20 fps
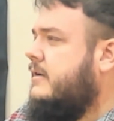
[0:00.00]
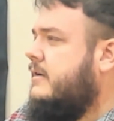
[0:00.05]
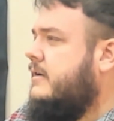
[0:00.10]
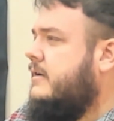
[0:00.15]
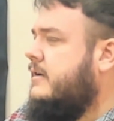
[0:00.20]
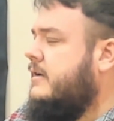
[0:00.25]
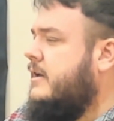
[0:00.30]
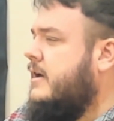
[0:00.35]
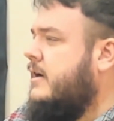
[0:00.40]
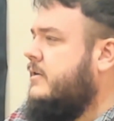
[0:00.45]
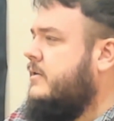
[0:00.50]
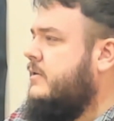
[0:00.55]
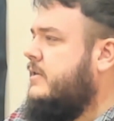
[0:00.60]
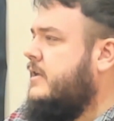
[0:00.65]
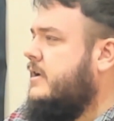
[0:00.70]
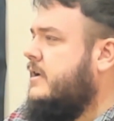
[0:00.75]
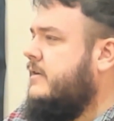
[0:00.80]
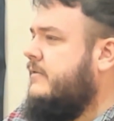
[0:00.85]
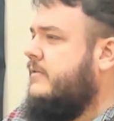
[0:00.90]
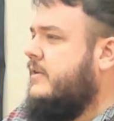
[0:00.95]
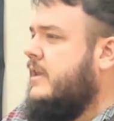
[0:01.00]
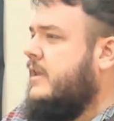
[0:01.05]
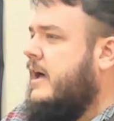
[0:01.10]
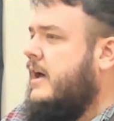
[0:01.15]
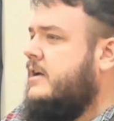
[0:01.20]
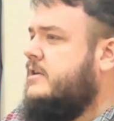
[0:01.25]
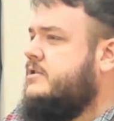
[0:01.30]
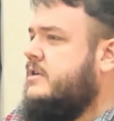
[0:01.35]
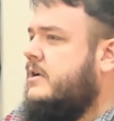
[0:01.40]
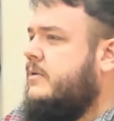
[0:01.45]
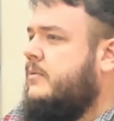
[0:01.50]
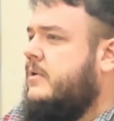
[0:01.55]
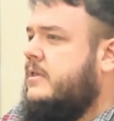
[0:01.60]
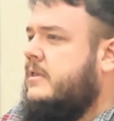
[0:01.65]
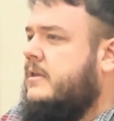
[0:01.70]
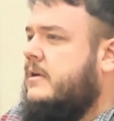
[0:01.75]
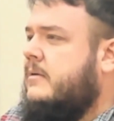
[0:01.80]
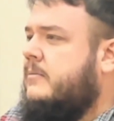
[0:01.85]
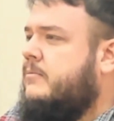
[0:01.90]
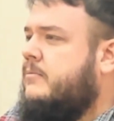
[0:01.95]
You know, you think of Elijah
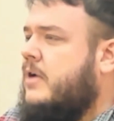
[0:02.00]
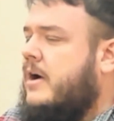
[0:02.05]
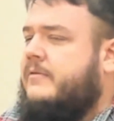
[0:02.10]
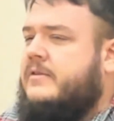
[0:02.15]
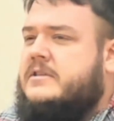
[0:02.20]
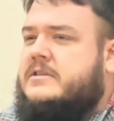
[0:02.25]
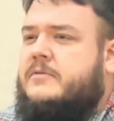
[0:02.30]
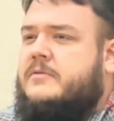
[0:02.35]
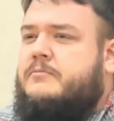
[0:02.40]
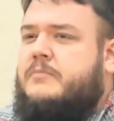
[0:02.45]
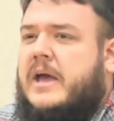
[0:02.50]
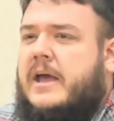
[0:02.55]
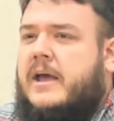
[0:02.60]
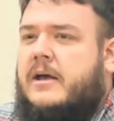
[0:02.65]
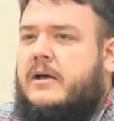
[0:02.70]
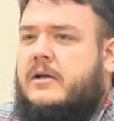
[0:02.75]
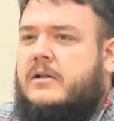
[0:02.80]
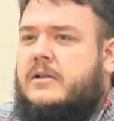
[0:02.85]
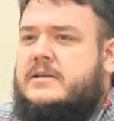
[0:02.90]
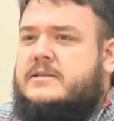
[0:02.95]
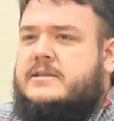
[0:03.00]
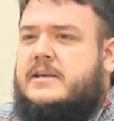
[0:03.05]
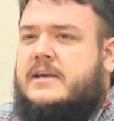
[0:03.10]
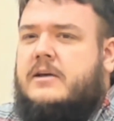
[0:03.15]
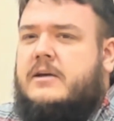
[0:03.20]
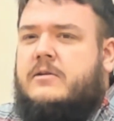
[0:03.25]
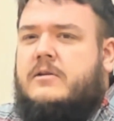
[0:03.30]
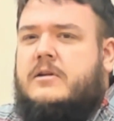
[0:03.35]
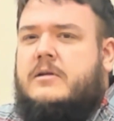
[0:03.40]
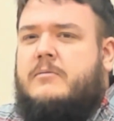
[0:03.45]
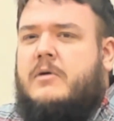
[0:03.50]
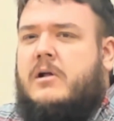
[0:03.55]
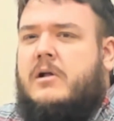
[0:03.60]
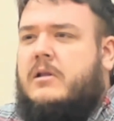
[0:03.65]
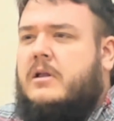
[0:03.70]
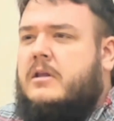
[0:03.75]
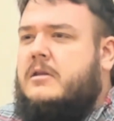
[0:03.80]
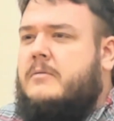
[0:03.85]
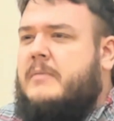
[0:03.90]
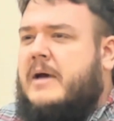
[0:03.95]
with the prophets of Baal, he's killing them
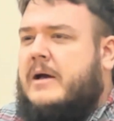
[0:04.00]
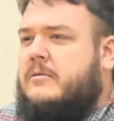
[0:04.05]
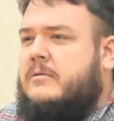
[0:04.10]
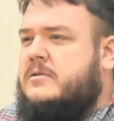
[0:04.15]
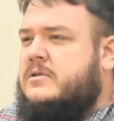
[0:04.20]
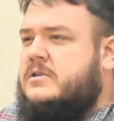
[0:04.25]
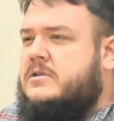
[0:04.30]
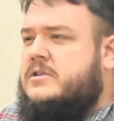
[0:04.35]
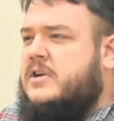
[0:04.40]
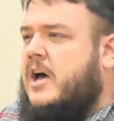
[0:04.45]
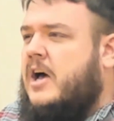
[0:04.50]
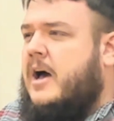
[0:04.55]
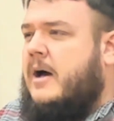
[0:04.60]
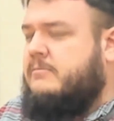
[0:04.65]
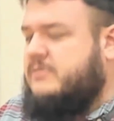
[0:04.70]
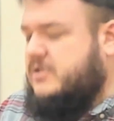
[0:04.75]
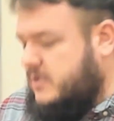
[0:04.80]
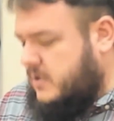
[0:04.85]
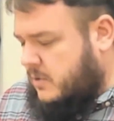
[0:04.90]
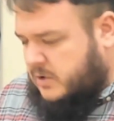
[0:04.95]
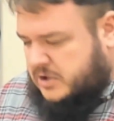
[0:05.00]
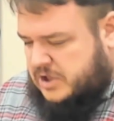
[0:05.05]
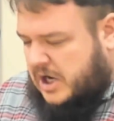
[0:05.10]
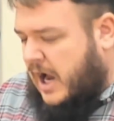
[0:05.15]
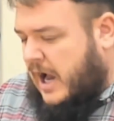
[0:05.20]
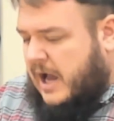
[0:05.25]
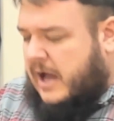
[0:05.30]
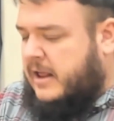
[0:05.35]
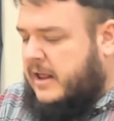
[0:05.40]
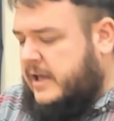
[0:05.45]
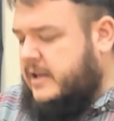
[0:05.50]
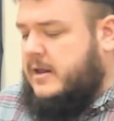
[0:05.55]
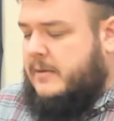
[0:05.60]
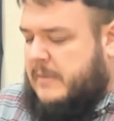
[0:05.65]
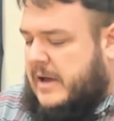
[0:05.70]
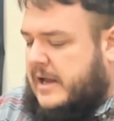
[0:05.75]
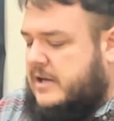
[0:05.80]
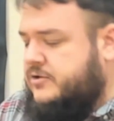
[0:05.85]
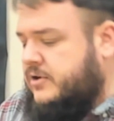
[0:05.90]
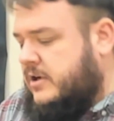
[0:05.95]
all on the mountaintop. Like the
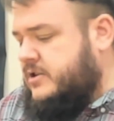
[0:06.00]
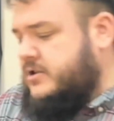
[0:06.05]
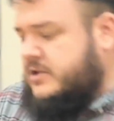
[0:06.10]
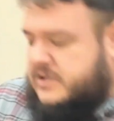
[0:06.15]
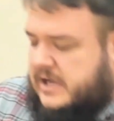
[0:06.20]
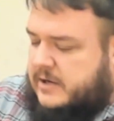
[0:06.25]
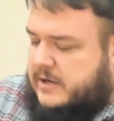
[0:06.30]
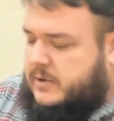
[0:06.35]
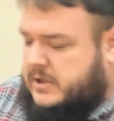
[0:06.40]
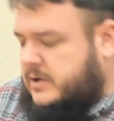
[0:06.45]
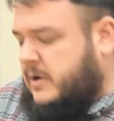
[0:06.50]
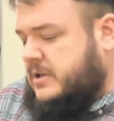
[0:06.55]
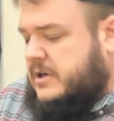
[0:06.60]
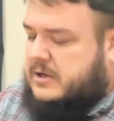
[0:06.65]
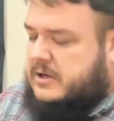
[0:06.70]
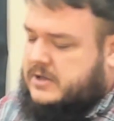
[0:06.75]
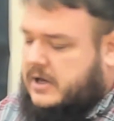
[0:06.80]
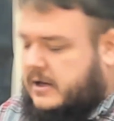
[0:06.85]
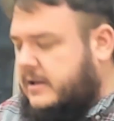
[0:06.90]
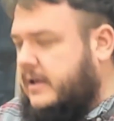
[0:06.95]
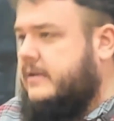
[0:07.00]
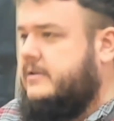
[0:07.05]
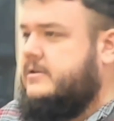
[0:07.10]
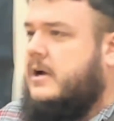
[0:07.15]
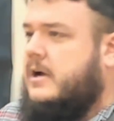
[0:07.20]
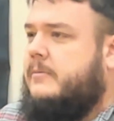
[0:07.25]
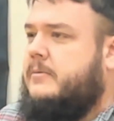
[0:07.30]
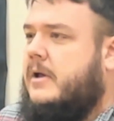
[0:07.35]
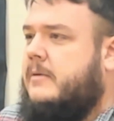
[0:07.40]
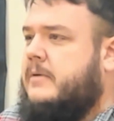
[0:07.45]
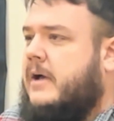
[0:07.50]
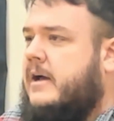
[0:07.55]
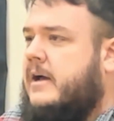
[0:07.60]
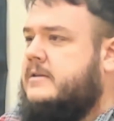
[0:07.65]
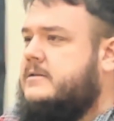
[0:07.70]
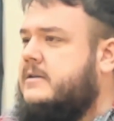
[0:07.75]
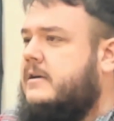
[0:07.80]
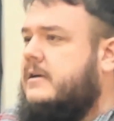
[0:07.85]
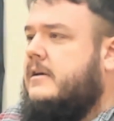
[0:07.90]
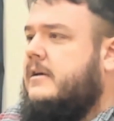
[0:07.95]
nature is just like, chop it up,
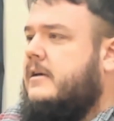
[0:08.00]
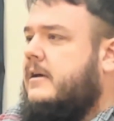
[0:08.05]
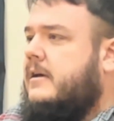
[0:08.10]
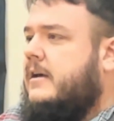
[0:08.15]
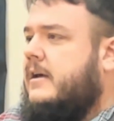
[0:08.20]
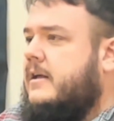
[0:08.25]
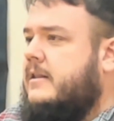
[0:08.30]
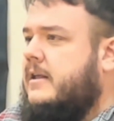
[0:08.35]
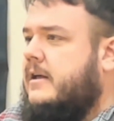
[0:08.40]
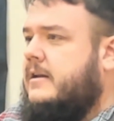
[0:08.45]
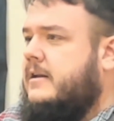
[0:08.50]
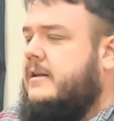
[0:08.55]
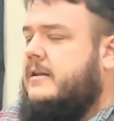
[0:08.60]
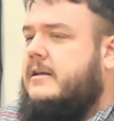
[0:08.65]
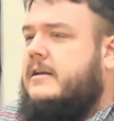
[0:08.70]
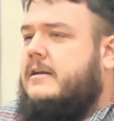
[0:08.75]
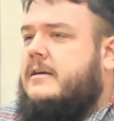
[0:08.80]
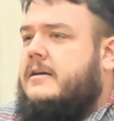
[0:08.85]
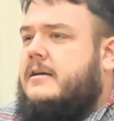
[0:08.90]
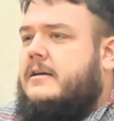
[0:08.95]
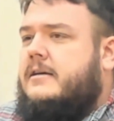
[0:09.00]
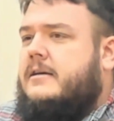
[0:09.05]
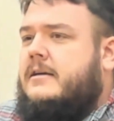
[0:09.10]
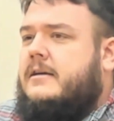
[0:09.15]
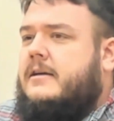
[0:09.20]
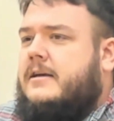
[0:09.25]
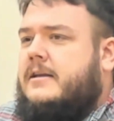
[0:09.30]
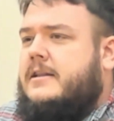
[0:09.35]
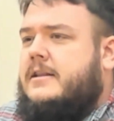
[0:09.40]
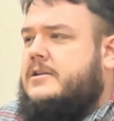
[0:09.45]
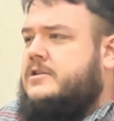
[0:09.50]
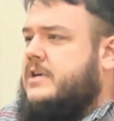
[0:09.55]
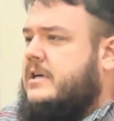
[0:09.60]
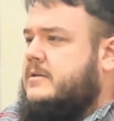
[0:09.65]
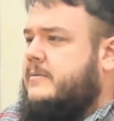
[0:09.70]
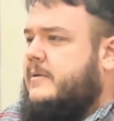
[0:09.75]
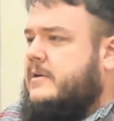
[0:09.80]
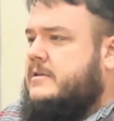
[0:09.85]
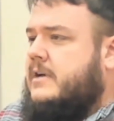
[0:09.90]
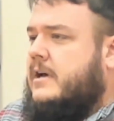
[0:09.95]
guys. And then
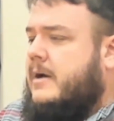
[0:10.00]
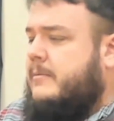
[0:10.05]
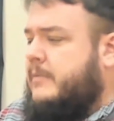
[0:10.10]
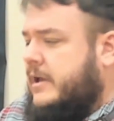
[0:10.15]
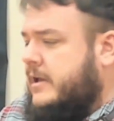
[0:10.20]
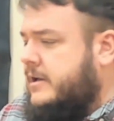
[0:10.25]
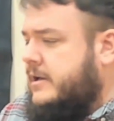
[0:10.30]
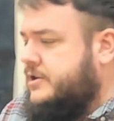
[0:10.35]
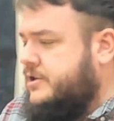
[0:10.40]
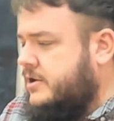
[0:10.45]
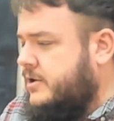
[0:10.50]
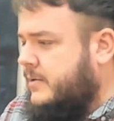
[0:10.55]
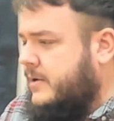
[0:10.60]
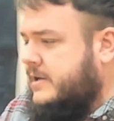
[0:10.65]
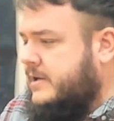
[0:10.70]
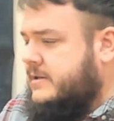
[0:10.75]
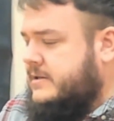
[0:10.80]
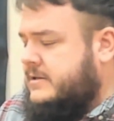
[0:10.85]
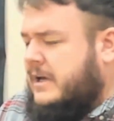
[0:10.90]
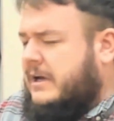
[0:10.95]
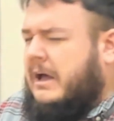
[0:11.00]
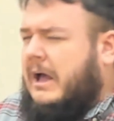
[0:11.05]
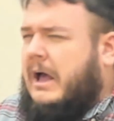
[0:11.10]
Jezebel's like, I'm going to get you. And he's just like,